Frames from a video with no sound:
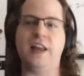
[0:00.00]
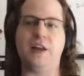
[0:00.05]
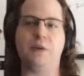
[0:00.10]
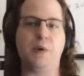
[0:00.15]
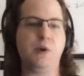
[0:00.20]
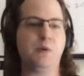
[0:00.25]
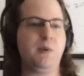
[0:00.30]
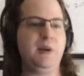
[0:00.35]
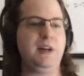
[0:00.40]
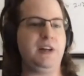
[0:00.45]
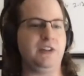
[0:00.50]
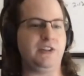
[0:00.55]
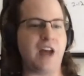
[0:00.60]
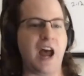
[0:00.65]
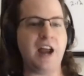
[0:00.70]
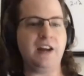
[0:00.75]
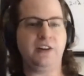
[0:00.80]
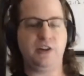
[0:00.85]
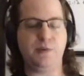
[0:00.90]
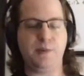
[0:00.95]
like we, we
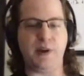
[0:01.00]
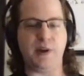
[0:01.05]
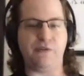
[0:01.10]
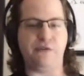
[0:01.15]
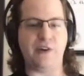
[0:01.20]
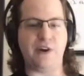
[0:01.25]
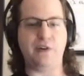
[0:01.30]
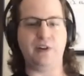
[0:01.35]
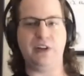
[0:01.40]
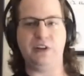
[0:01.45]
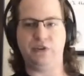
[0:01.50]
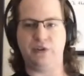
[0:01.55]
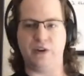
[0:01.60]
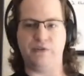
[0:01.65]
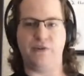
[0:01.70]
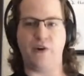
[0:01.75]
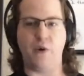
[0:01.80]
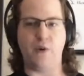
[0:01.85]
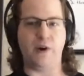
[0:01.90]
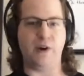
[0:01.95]
designed to be a fairly
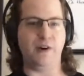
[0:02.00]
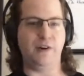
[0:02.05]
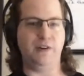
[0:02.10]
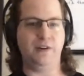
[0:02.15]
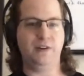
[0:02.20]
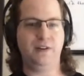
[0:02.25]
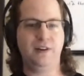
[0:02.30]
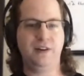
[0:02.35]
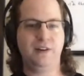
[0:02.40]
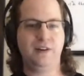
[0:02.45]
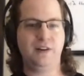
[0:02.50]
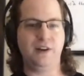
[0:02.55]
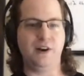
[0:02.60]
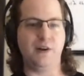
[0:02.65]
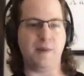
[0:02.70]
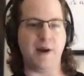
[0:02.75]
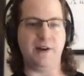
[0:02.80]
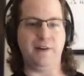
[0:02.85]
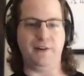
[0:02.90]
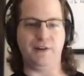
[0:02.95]
straightforward,
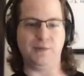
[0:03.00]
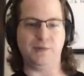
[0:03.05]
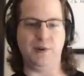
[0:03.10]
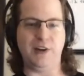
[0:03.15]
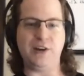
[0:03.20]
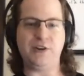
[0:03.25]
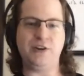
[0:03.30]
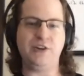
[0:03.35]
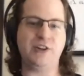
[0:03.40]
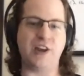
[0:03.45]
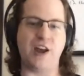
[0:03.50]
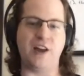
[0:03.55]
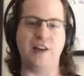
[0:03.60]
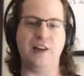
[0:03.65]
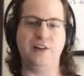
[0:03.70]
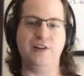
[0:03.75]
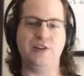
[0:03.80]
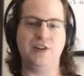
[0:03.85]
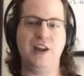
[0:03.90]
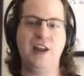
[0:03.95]
you know, binary exploitation
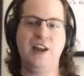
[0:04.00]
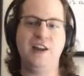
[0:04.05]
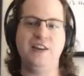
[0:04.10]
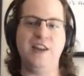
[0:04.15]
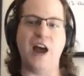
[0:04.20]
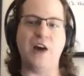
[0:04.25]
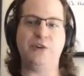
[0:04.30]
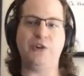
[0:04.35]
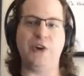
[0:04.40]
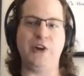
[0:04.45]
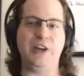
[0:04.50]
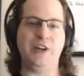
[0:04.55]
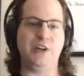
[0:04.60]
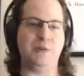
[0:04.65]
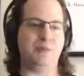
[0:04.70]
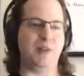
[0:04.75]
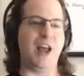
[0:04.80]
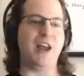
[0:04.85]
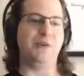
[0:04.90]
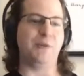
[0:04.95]
challenge now turning
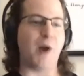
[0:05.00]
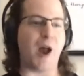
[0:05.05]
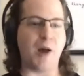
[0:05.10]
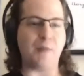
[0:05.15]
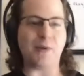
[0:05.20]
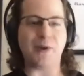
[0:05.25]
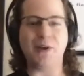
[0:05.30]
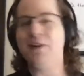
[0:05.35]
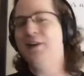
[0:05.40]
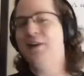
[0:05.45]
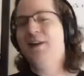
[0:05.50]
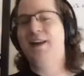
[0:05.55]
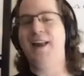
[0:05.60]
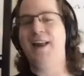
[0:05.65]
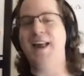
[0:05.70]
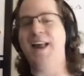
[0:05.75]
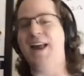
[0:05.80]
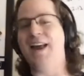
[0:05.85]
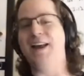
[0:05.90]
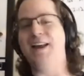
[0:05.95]
into blind ROP.
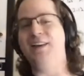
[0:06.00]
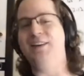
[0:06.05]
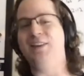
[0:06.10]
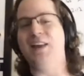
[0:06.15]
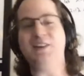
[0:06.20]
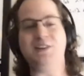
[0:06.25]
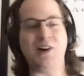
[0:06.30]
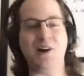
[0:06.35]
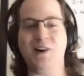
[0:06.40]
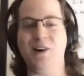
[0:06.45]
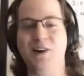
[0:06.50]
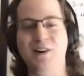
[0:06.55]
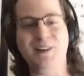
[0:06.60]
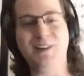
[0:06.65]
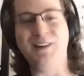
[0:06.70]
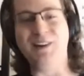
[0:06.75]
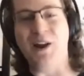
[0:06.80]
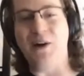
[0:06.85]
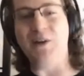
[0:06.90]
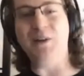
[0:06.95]
And that's
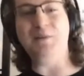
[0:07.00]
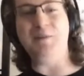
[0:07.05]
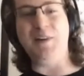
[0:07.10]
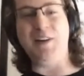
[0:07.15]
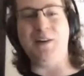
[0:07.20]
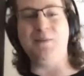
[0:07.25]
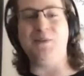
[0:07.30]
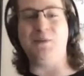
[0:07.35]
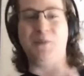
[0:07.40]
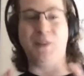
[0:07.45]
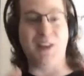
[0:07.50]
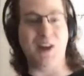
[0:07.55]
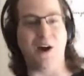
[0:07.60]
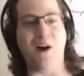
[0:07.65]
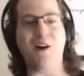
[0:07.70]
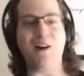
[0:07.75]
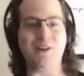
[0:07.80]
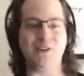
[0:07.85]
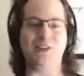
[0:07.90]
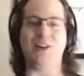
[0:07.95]
hard, you know, yeah. it becomes a really
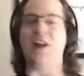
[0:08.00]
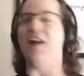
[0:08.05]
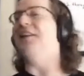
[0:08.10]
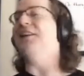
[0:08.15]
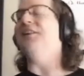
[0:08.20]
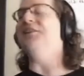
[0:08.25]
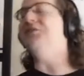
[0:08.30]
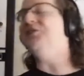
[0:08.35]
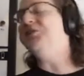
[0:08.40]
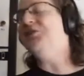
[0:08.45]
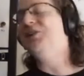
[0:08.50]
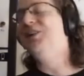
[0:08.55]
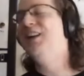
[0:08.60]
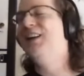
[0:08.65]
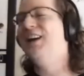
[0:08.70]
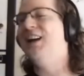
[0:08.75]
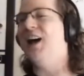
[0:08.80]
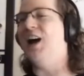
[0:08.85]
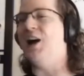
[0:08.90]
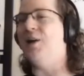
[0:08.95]
hard challenge,
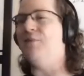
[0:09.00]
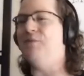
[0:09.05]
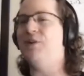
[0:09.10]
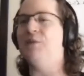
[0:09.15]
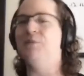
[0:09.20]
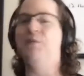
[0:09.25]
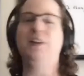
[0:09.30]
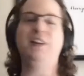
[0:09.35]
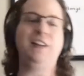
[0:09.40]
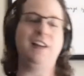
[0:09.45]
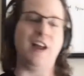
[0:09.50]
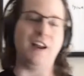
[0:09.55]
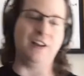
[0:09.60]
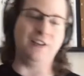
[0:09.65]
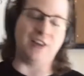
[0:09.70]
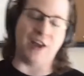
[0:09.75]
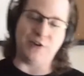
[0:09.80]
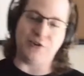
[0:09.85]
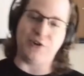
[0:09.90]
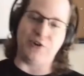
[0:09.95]
um, completely
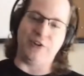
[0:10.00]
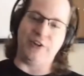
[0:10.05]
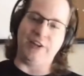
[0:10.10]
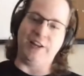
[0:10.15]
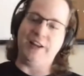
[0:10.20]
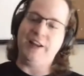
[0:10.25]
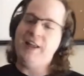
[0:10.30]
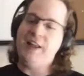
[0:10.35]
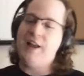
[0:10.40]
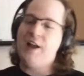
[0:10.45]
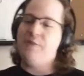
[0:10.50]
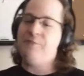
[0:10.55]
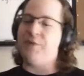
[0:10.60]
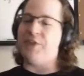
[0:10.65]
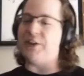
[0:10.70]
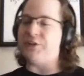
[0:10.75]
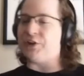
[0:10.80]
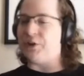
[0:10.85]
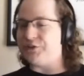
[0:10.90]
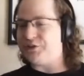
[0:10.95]
unintentionally.
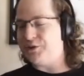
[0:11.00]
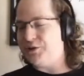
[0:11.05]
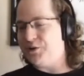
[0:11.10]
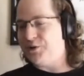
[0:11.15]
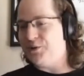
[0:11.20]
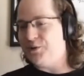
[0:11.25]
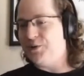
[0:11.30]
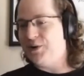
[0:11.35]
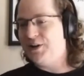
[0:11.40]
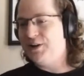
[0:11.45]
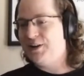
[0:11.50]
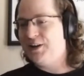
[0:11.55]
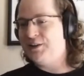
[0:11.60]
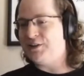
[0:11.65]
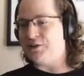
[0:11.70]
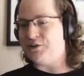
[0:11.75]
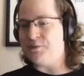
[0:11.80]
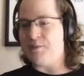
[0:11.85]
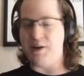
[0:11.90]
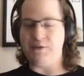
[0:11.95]
But that's also,
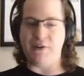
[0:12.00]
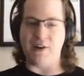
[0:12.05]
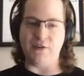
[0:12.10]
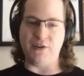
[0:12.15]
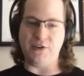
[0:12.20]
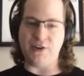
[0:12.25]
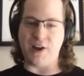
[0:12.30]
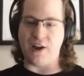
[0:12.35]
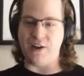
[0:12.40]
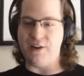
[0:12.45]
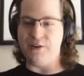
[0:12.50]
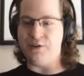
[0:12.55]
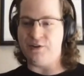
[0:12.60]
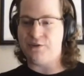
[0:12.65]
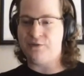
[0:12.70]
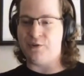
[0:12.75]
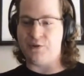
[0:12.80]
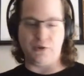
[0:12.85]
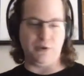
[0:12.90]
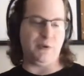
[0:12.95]
it's also my favorite
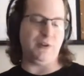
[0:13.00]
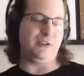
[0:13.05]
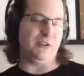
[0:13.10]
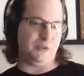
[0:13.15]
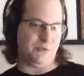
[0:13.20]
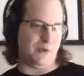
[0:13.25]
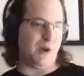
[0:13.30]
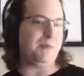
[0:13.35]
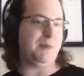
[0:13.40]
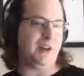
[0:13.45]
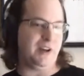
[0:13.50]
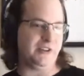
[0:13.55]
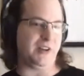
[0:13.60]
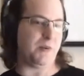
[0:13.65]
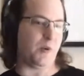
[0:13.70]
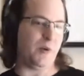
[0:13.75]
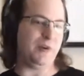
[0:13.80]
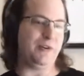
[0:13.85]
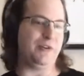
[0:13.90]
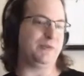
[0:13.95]
challenge for two reasons. One,
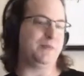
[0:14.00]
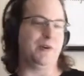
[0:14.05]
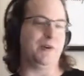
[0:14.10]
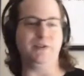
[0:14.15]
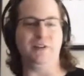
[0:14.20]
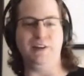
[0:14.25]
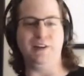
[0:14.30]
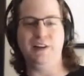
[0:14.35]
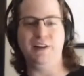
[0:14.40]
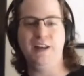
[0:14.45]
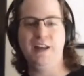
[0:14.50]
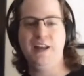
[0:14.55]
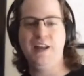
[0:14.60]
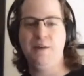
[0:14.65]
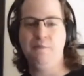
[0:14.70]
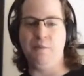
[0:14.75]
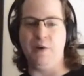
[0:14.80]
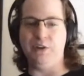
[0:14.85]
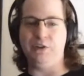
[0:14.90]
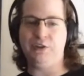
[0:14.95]
because I'm a Windows person,
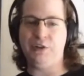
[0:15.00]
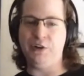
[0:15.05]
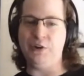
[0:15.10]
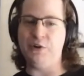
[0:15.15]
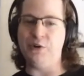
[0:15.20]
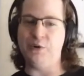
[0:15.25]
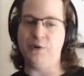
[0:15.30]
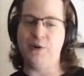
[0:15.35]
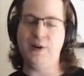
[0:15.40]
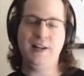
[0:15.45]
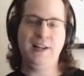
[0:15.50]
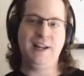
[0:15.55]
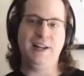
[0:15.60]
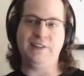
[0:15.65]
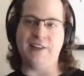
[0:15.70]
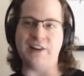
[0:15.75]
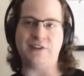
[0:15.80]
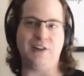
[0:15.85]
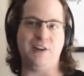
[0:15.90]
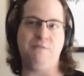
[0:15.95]
but two,
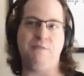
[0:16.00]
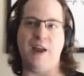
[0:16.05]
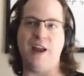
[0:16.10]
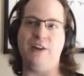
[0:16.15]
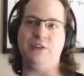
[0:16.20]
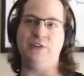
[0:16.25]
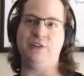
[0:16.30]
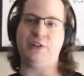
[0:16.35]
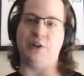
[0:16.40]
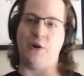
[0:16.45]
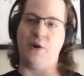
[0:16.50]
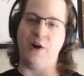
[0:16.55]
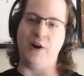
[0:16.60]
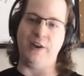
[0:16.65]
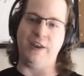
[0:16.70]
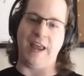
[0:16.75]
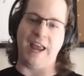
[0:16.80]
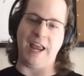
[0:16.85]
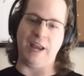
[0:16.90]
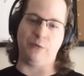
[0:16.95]
it's actually based
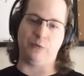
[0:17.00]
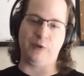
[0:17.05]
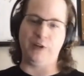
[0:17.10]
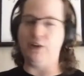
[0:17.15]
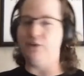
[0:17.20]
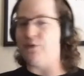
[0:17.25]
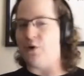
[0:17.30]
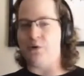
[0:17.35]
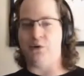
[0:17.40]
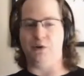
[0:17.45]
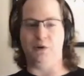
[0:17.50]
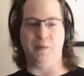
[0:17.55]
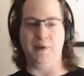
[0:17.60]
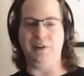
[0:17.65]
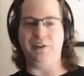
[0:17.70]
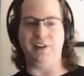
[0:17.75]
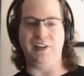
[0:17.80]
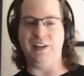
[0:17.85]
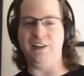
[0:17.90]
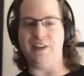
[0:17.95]
on a real
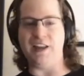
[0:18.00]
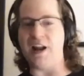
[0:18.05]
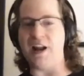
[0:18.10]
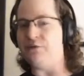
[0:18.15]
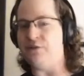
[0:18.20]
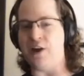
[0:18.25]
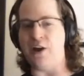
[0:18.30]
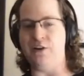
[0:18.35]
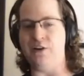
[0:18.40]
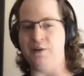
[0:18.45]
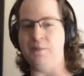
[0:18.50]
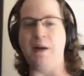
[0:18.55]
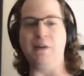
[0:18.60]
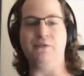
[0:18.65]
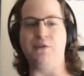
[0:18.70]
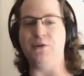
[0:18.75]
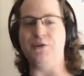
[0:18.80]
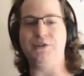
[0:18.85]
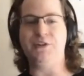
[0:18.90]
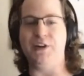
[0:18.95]
vulnerability that I found in
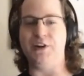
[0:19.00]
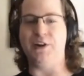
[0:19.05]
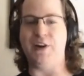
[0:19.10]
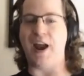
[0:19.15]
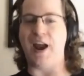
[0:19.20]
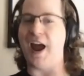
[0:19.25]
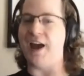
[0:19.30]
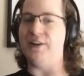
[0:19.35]
my first year